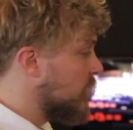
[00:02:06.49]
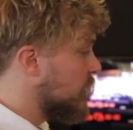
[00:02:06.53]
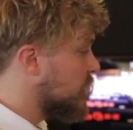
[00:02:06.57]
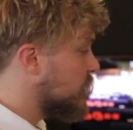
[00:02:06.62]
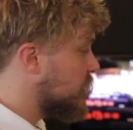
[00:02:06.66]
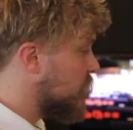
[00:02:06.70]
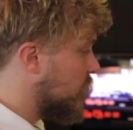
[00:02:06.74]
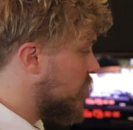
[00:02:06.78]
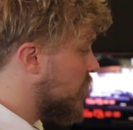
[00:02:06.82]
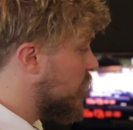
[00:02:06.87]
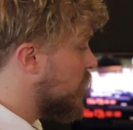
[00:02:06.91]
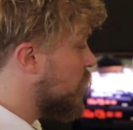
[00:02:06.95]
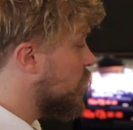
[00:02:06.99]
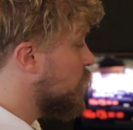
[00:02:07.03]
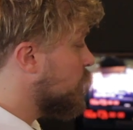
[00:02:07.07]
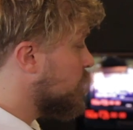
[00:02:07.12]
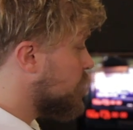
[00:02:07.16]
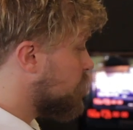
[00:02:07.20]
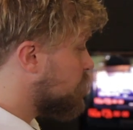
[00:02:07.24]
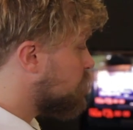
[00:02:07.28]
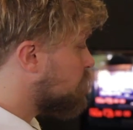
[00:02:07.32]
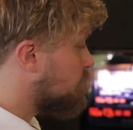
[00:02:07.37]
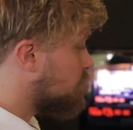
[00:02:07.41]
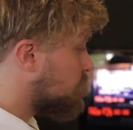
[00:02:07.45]
So,
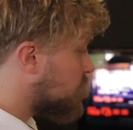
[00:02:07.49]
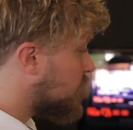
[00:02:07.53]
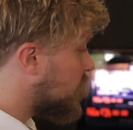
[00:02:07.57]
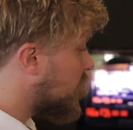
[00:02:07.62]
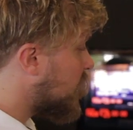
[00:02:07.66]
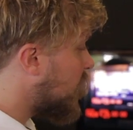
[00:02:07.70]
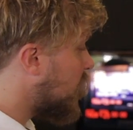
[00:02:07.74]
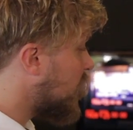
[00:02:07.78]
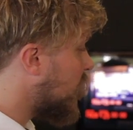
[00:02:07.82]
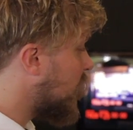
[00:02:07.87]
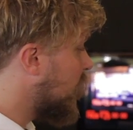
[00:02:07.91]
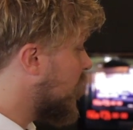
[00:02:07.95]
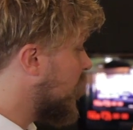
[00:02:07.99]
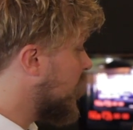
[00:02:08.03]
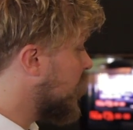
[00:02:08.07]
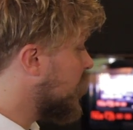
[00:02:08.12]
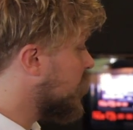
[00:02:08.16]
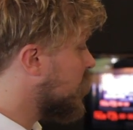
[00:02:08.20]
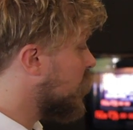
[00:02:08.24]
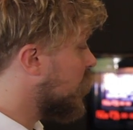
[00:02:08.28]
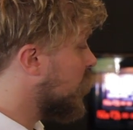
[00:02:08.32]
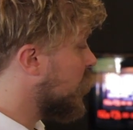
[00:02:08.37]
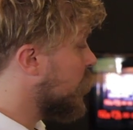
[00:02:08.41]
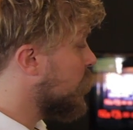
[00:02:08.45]

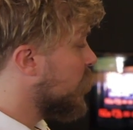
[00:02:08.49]
and